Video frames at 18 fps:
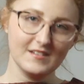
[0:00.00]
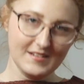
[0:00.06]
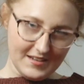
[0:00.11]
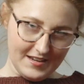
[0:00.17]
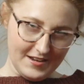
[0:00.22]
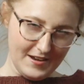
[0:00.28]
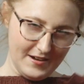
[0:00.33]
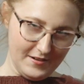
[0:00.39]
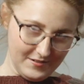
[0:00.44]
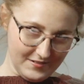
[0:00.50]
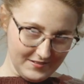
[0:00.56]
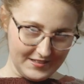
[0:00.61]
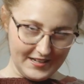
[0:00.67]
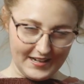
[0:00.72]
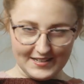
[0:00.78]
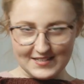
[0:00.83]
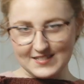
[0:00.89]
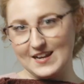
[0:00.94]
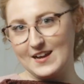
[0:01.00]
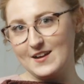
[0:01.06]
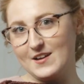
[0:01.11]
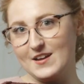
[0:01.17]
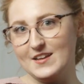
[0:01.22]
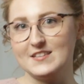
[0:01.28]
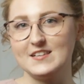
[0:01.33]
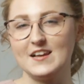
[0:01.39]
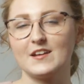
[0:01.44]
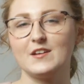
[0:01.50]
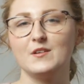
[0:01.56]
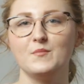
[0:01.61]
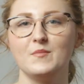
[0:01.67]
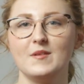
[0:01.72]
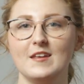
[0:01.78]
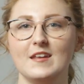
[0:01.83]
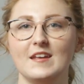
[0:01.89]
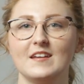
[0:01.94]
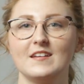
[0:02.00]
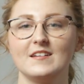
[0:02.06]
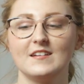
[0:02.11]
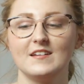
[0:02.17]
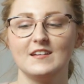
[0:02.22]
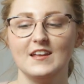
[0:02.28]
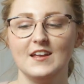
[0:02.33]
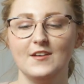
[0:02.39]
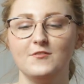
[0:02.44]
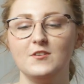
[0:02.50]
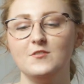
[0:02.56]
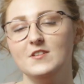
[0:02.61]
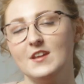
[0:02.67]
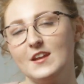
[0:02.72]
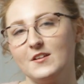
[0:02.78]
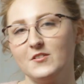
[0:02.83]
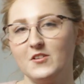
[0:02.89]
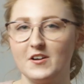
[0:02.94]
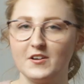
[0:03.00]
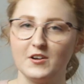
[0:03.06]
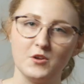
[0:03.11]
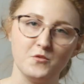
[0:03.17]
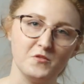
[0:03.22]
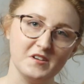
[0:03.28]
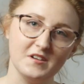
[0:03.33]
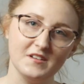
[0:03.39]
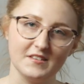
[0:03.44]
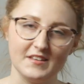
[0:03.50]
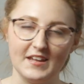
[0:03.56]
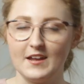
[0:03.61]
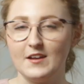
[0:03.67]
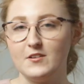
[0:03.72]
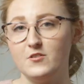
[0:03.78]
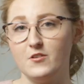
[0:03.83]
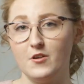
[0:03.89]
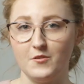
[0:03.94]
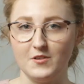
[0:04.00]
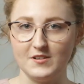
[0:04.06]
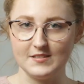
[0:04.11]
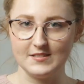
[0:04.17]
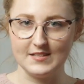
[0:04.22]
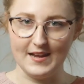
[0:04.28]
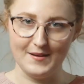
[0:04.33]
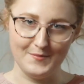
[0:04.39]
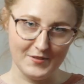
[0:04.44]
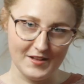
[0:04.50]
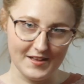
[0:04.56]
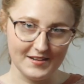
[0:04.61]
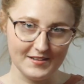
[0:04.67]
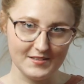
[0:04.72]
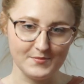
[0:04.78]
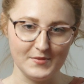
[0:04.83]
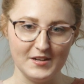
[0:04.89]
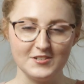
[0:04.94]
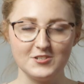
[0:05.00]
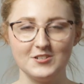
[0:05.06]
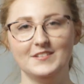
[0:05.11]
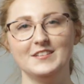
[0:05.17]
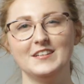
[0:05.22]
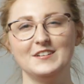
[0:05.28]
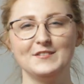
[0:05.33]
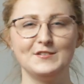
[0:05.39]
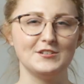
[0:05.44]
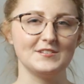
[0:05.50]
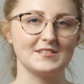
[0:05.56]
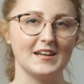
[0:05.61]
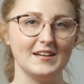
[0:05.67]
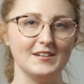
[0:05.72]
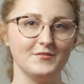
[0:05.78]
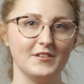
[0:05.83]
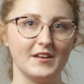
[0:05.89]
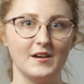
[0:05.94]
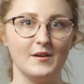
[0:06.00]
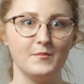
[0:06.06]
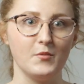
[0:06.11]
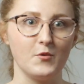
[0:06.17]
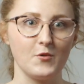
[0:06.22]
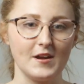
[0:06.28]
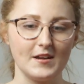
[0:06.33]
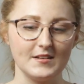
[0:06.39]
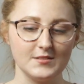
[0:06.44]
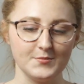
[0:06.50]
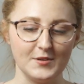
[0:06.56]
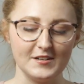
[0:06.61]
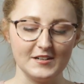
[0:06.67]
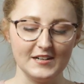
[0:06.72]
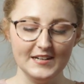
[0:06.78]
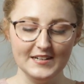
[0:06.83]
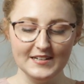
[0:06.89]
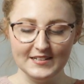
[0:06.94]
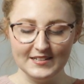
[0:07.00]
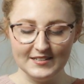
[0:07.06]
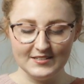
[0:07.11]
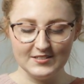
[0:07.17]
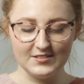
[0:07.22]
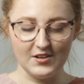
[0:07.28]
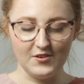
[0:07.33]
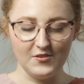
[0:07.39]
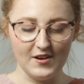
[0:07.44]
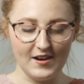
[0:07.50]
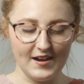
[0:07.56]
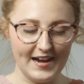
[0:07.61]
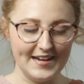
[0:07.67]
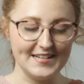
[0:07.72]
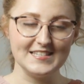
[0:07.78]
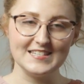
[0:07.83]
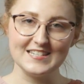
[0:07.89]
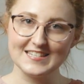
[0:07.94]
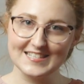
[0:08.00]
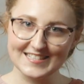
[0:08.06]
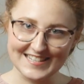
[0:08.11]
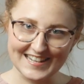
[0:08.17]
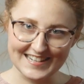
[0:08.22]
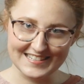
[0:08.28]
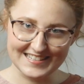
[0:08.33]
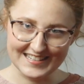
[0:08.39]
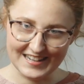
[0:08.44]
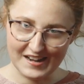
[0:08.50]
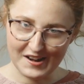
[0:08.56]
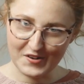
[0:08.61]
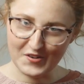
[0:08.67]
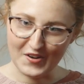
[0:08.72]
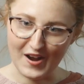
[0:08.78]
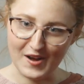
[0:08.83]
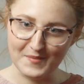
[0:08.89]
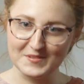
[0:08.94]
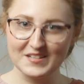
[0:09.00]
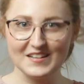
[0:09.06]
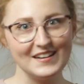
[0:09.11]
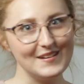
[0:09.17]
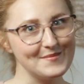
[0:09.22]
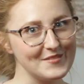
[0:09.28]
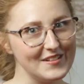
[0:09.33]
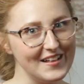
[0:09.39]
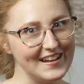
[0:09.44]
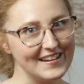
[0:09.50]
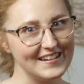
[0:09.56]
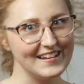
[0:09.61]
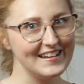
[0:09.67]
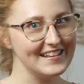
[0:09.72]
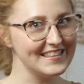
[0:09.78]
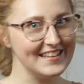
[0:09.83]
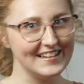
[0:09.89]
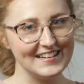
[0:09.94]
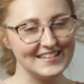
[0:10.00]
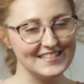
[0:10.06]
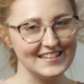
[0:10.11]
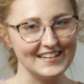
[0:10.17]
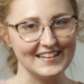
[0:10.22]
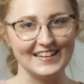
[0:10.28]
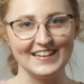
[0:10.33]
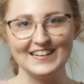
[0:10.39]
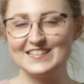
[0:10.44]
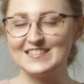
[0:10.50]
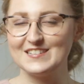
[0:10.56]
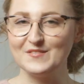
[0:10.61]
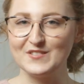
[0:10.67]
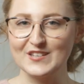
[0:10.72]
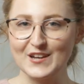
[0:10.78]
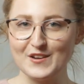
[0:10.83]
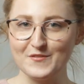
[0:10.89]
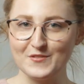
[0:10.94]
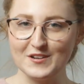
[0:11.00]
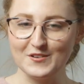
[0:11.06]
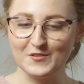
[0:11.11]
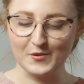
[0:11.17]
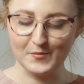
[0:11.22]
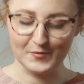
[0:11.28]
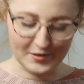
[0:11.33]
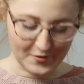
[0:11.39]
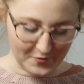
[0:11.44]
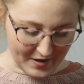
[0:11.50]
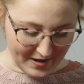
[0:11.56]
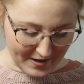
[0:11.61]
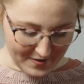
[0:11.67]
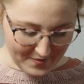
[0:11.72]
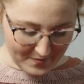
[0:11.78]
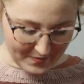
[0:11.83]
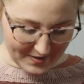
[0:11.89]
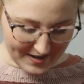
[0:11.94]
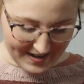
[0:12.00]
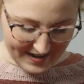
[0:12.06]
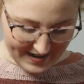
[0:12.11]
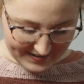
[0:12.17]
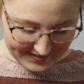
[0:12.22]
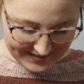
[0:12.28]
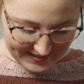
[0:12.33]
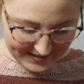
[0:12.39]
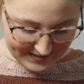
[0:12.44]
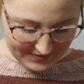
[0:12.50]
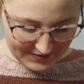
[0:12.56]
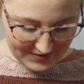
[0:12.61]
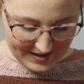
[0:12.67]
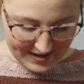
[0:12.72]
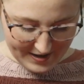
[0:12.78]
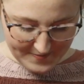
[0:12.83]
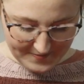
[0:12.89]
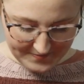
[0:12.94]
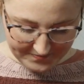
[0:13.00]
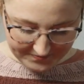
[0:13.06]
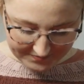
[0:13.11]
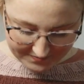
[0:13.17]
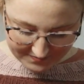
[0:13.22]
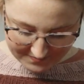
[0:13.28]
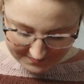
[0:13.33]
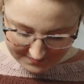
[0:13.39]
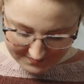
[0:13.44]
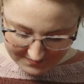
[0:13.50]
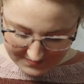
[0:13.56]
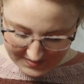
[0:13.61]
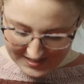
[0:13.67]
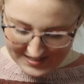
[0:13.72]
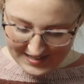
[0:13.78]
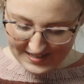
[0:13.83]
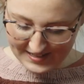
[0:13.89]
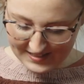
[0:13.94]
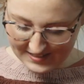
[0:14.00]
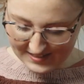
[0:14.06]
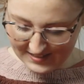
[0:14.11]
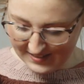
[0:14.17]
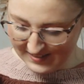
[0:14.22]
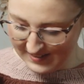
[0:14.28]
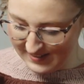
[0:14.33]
you know, like it's not going to be, if you knit it longer, you wouldn't like notice the hemline as much. And then it's just kind of like a boring sweater. So I did decide to knit it cropped, and I'm glad that I did. It's something I wouldn't normally wear, but I like it a lot. And